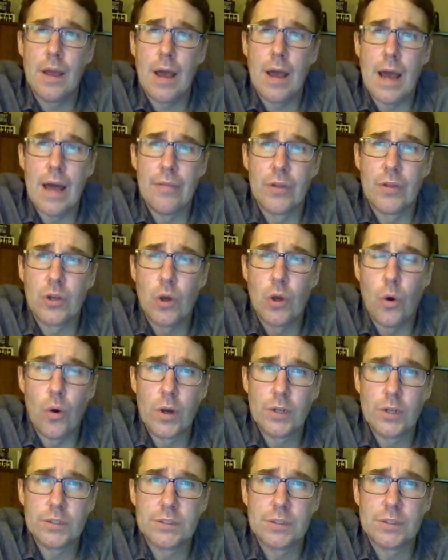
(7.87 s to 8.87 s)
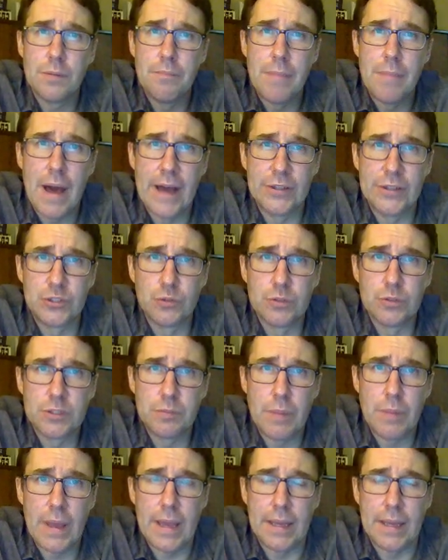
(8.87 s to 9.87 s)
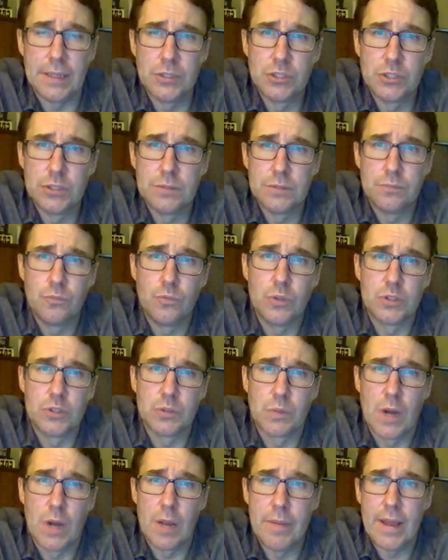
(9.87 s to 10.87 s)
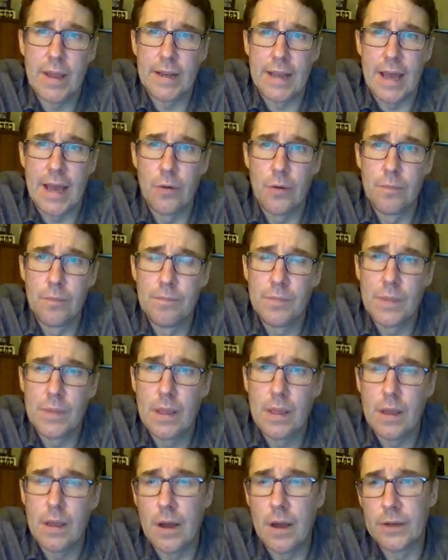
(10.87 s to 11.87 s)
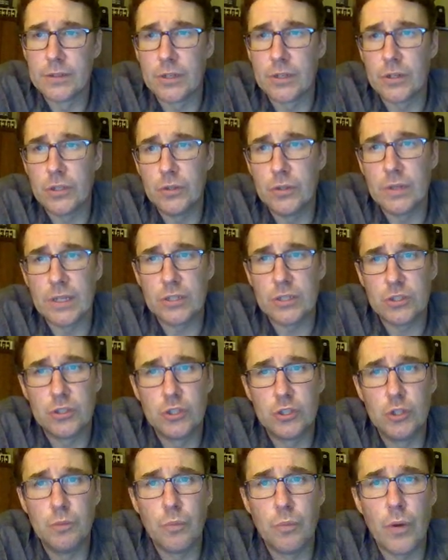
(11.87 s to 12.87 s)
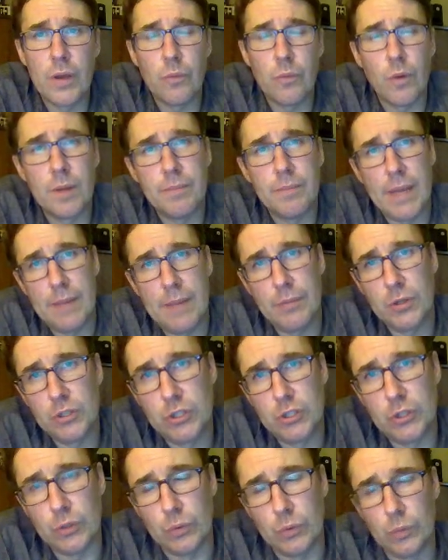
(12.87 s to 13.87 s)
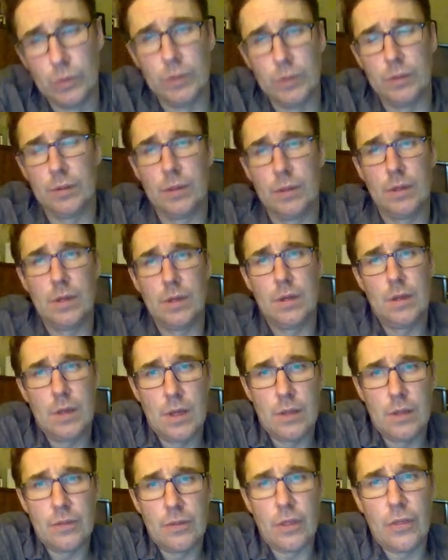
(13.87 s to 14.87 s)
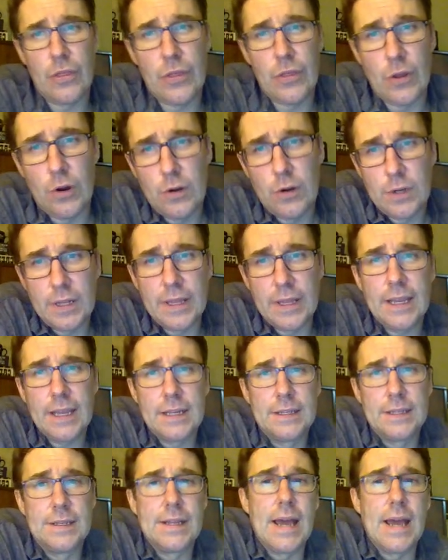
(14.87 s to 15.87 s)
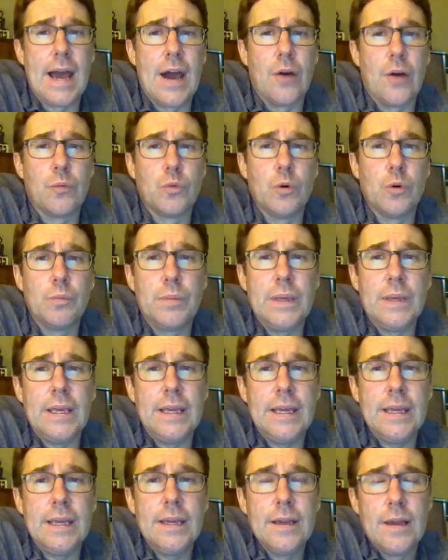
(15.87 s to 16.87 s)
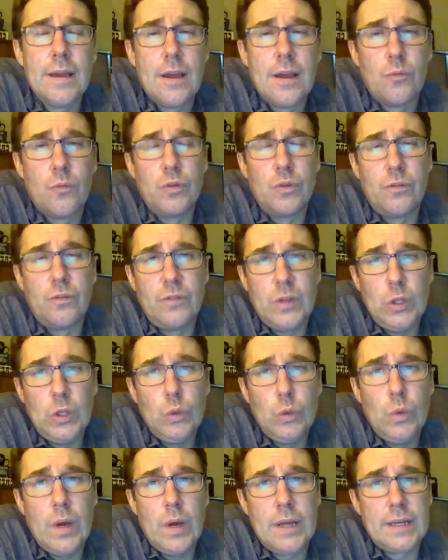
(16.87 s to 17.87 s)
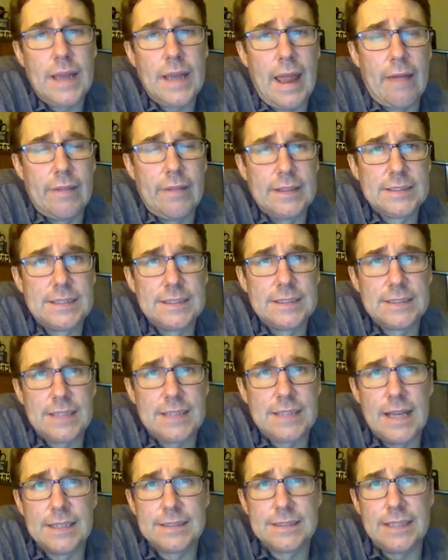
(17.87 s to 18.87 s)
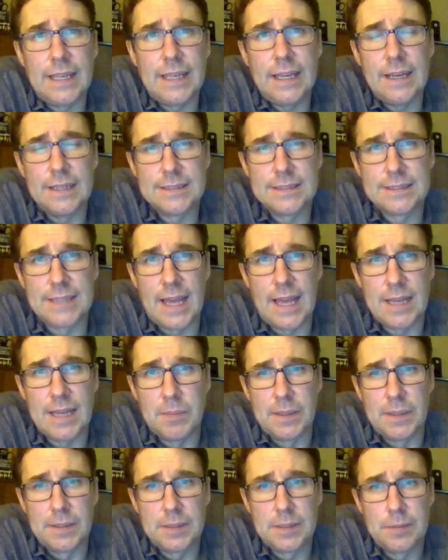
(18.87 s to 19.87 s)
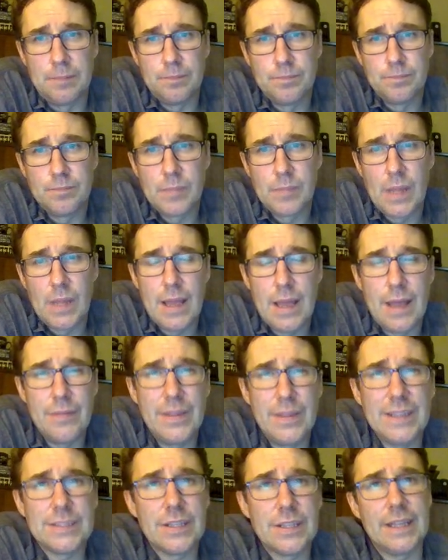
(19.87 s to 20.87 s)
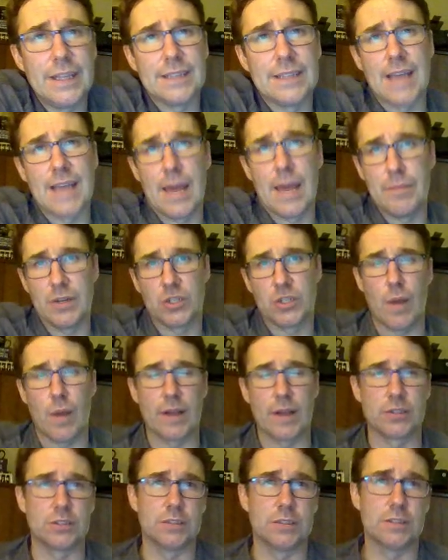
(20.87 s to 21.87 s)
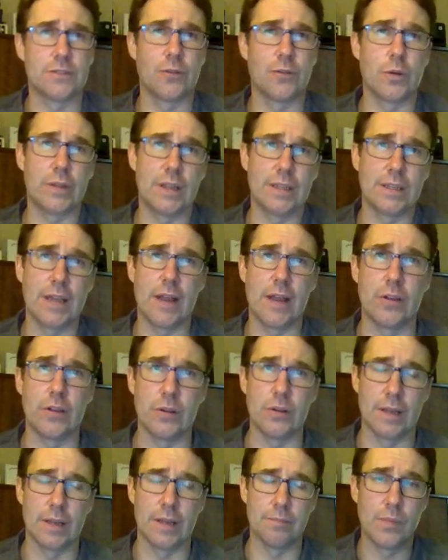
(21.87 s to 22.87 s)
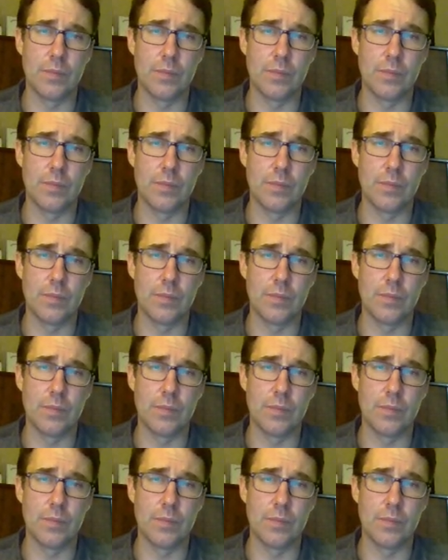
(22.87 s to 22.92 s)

On the course modules page, which is where I'm at now, under Unit 2.1, Paper 2, the third link down will be Review Analysis Essay Assignment. And these are the assignment directions for the entire unit.